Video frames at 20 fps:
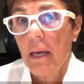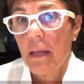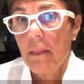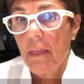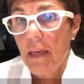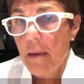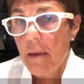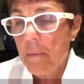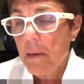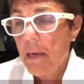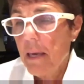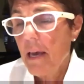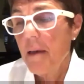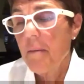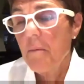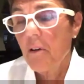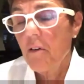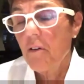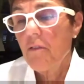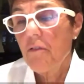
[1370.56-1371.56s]
they
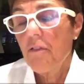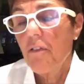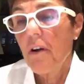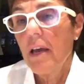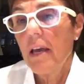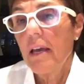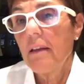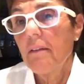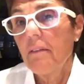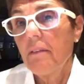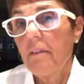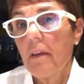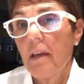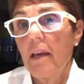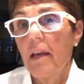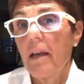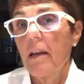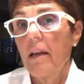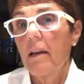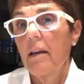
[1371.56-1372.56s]
became good friends,
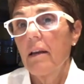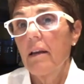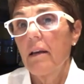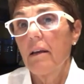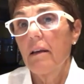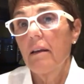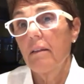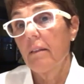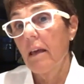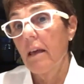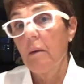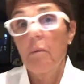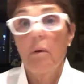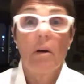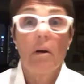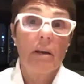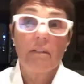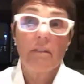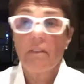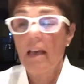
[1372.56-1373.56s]
and they
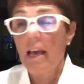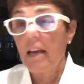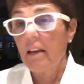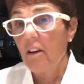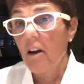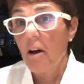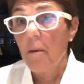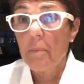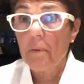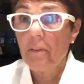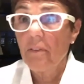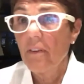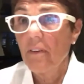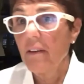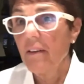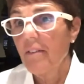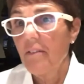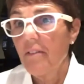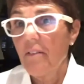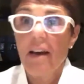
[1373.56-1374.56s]
were exact
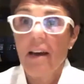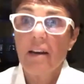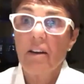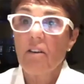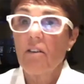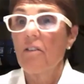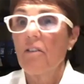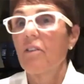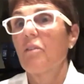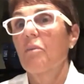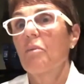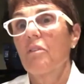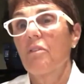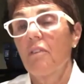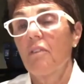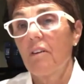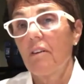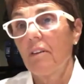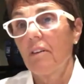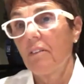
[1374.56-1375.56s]
opposites, right? Chris was
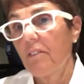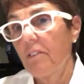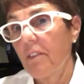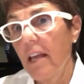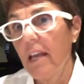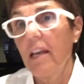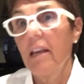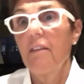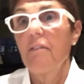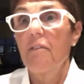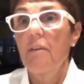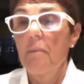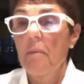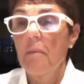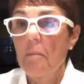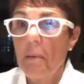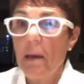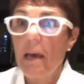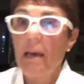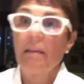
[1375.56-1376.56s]
very steady from the
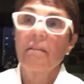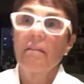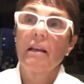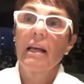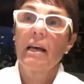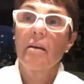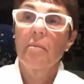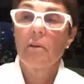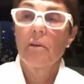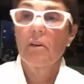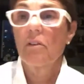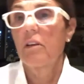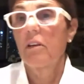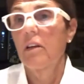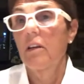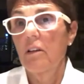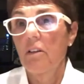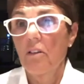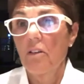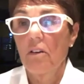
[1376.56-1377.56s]
baseline.
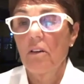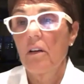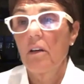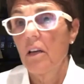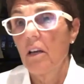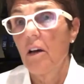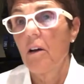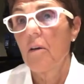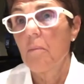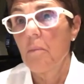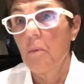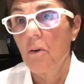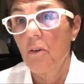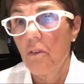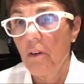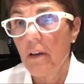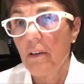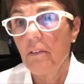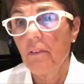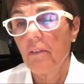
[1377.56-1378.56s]
Martina took a lot more
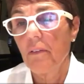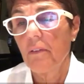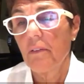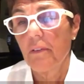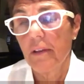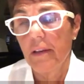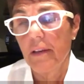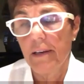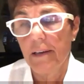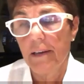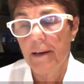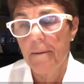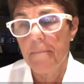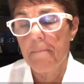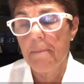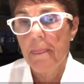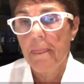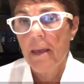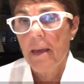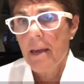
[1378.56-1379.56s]
risks.
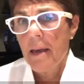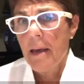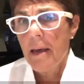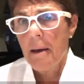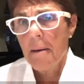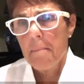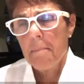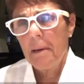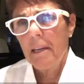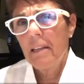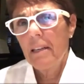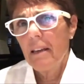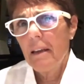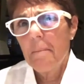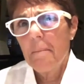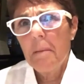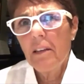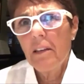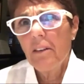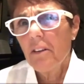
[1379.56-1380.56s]
Um, but I
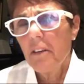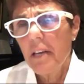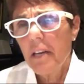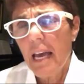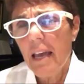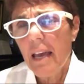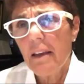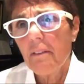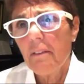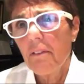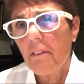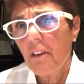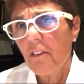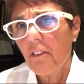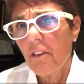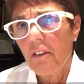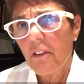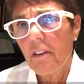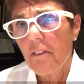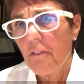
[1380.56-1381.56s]
mean, today it's
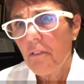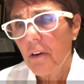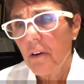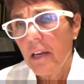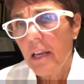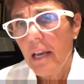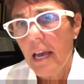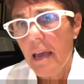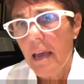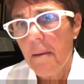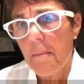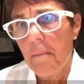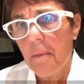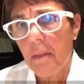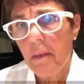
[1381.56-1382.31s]
such a different game.